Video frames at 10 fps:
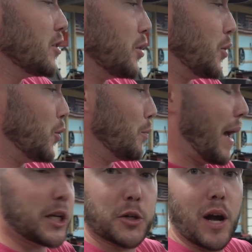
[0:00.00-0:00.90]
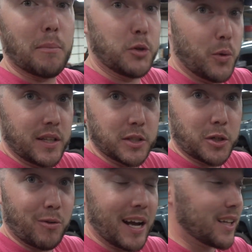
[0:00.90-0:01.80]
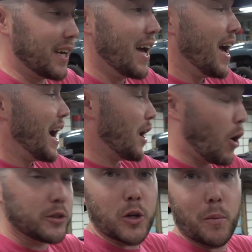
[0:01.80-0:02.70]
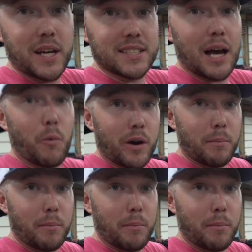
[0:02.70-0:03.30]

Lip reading: to make sure I'm doing this correctly, and also because I want to